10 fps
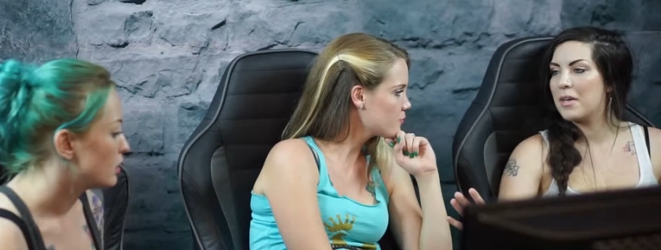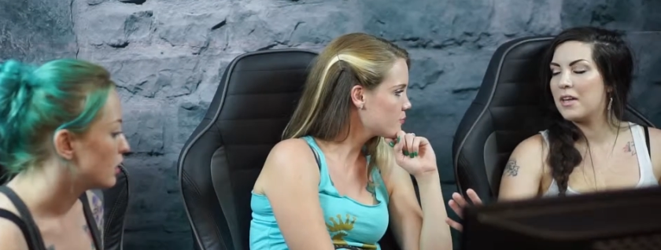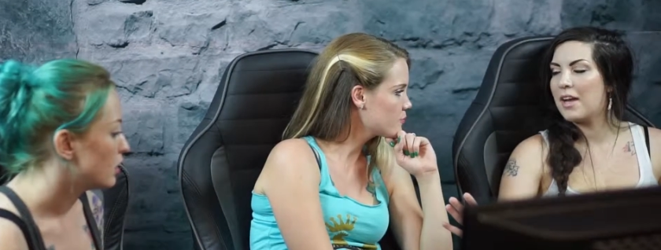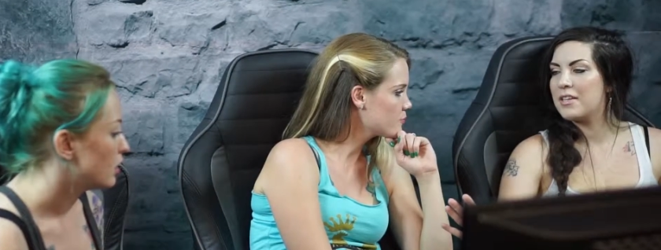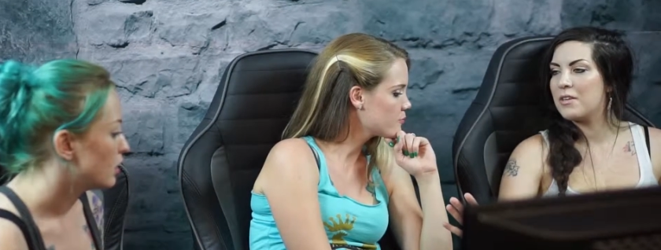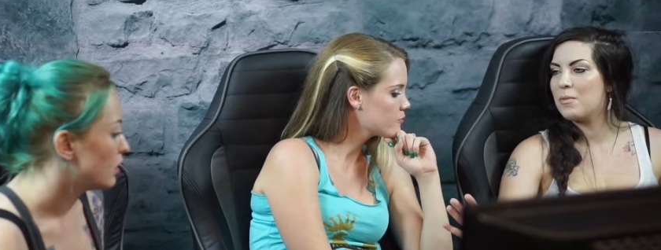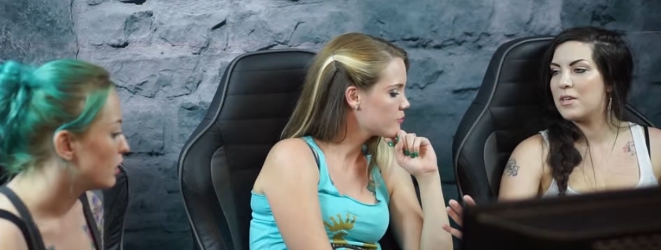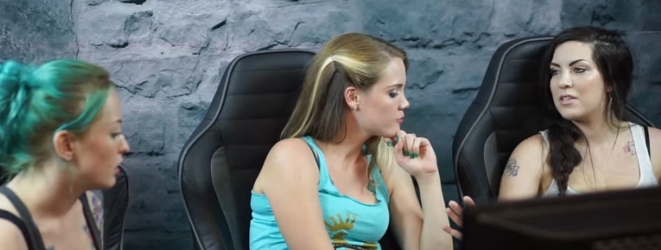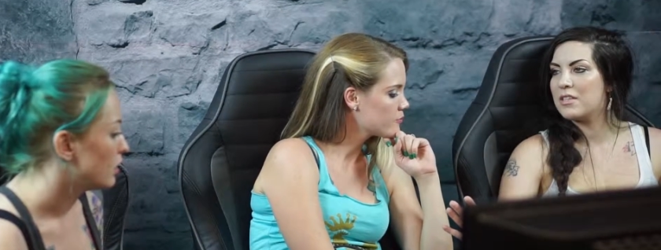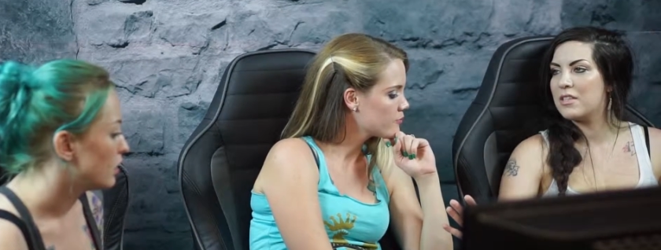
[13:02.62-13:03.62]
Speaker 1: but I didn't
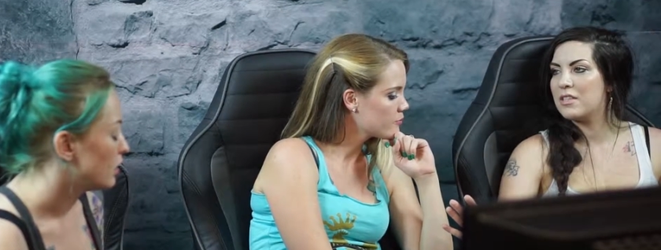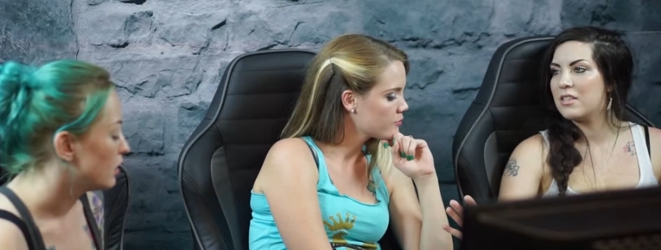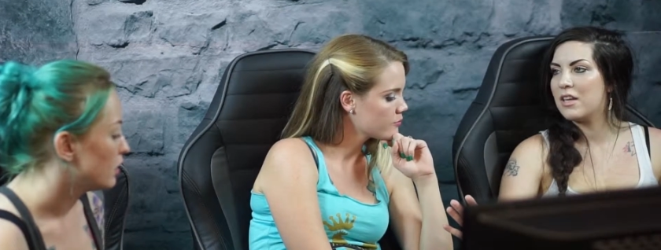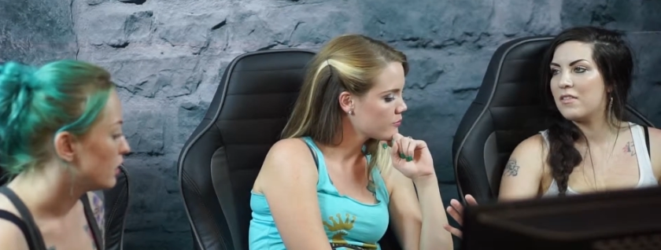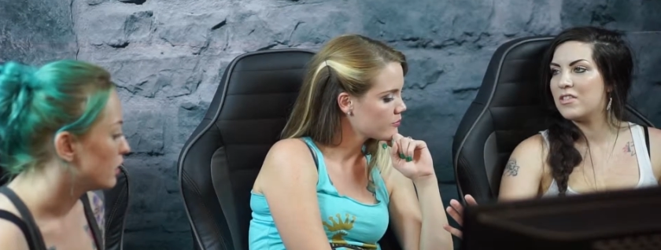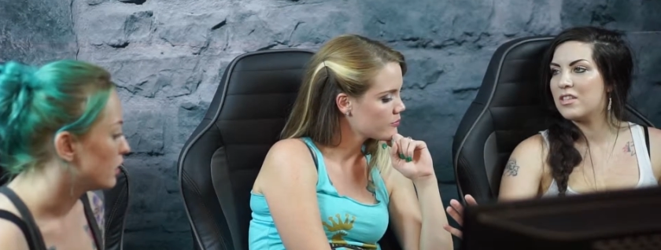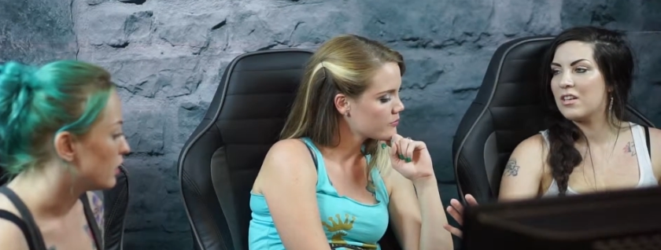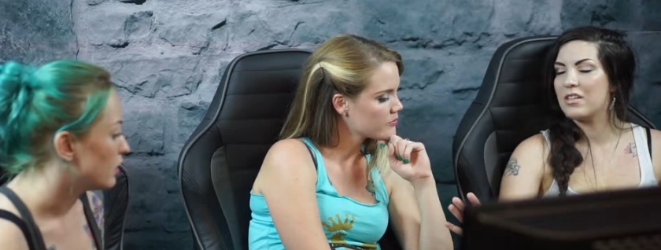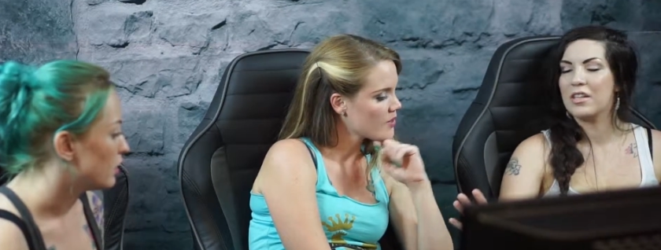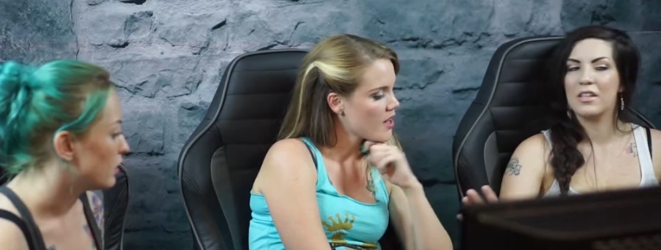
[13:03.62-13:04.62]
watch this season yet. I haven't
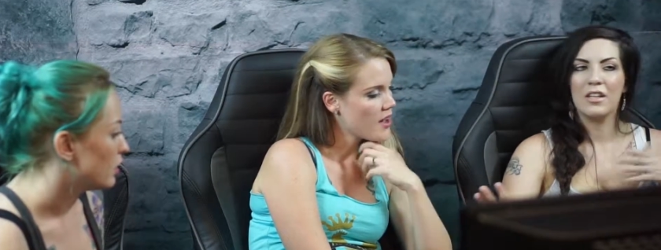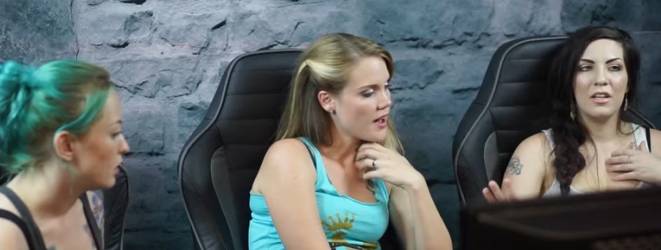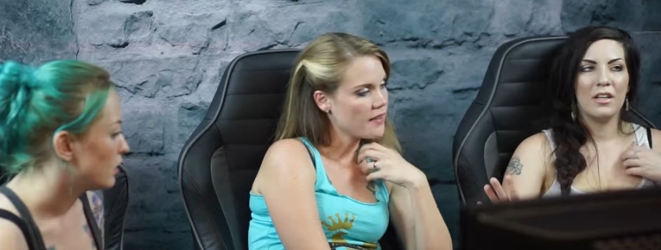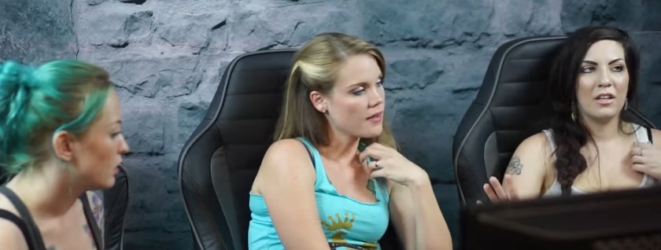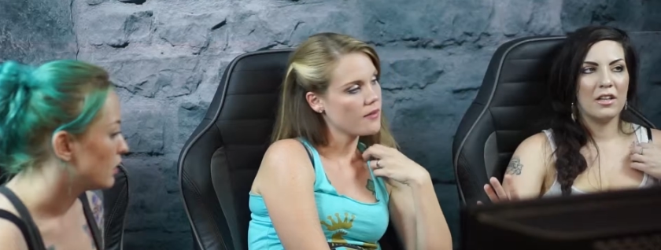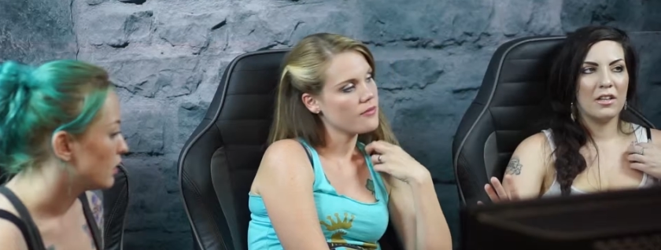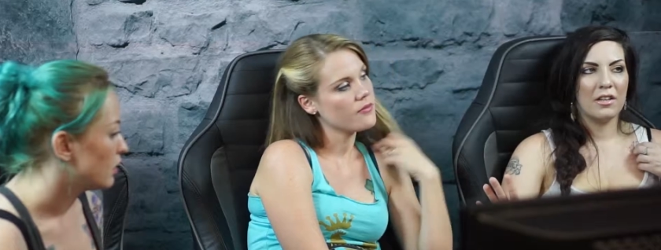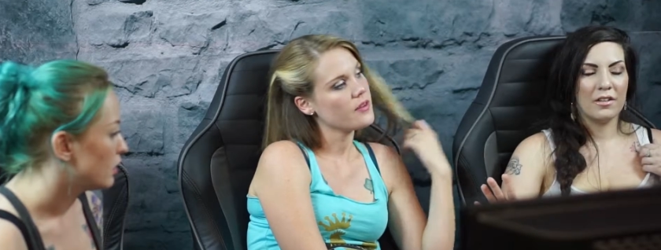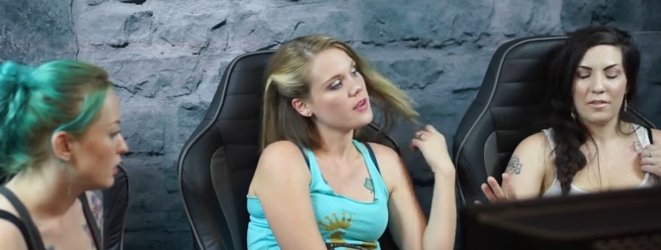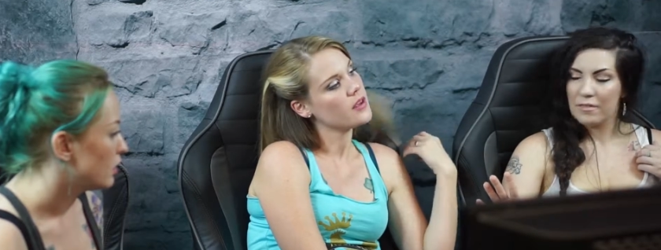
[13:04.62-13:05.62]
started it. I love.
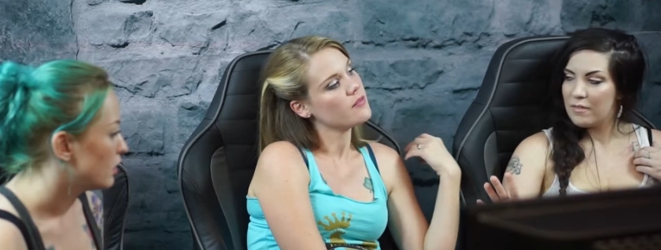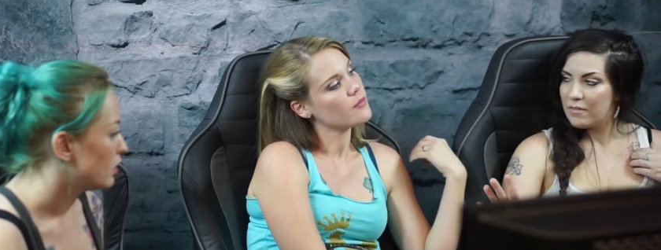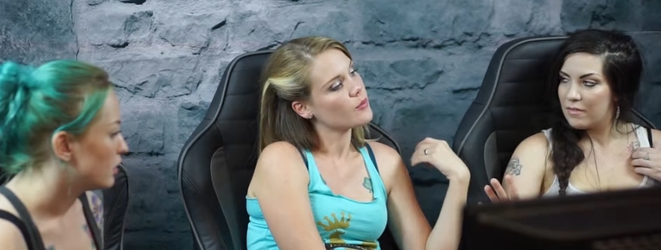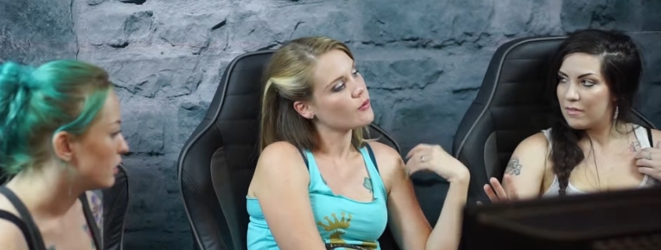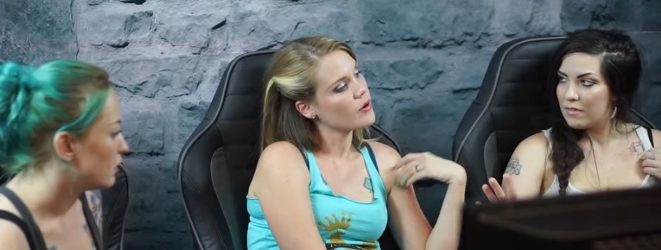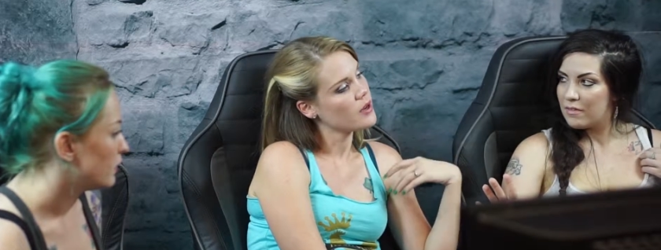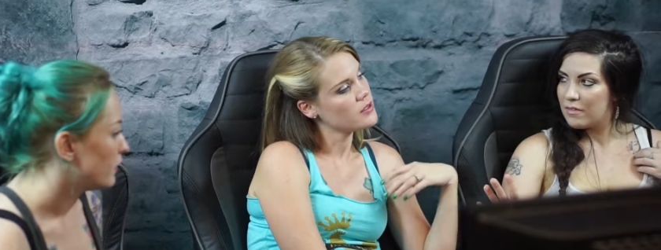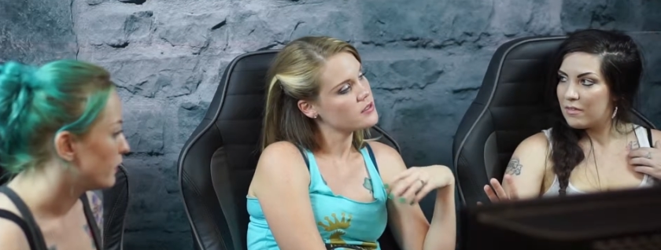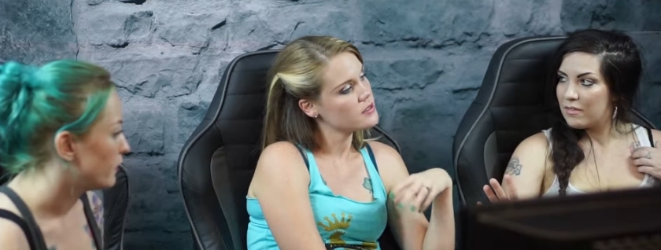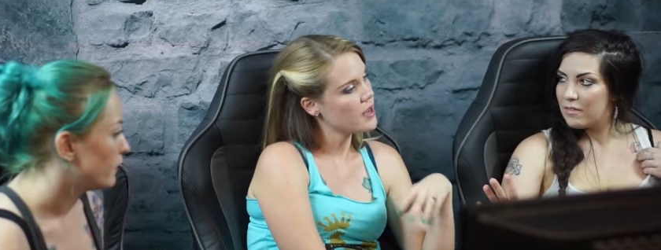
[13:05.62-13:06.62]
Speaker 2: Eva
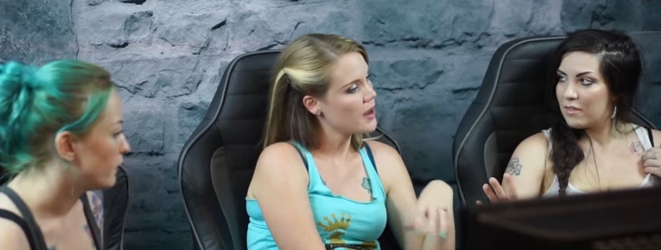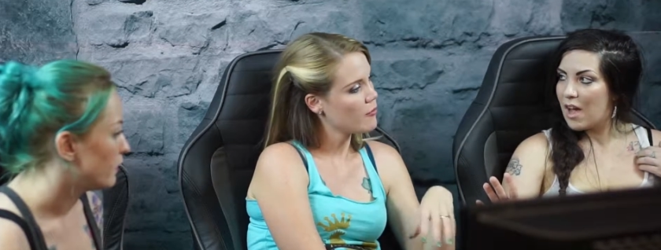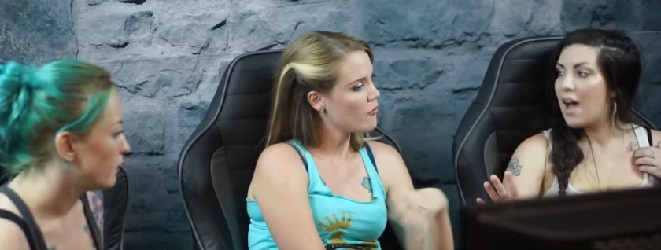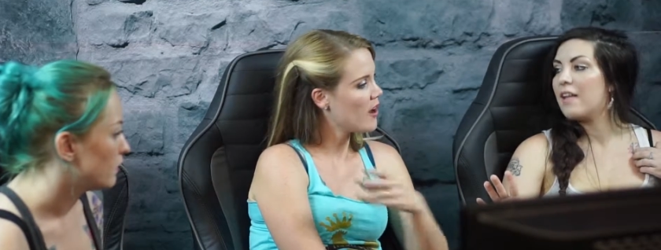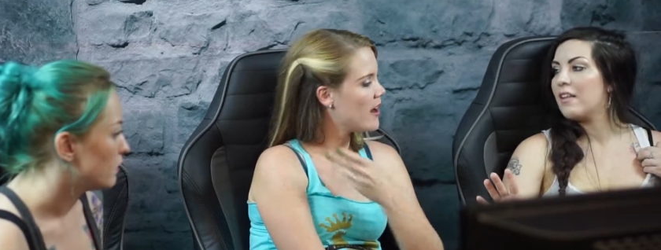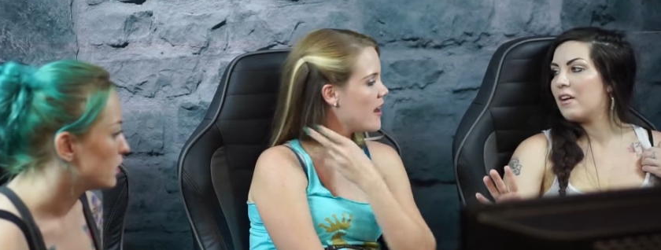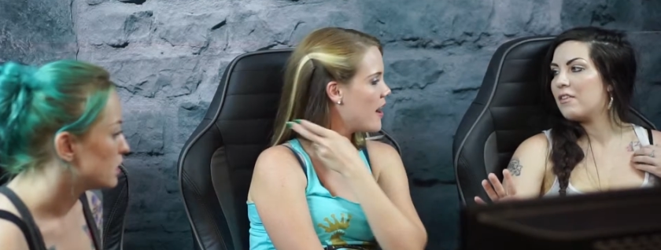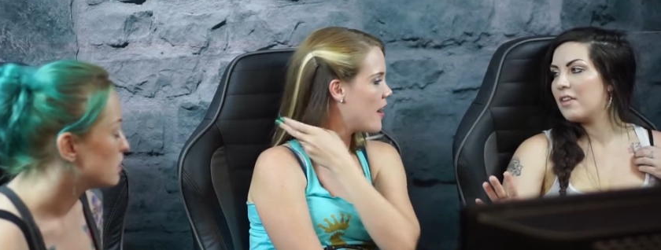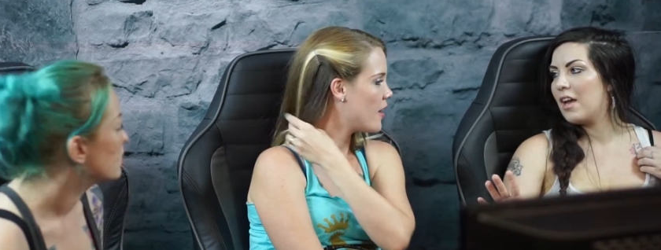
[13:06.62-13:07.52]
Marie's
Speaker 1: I, Oh hair.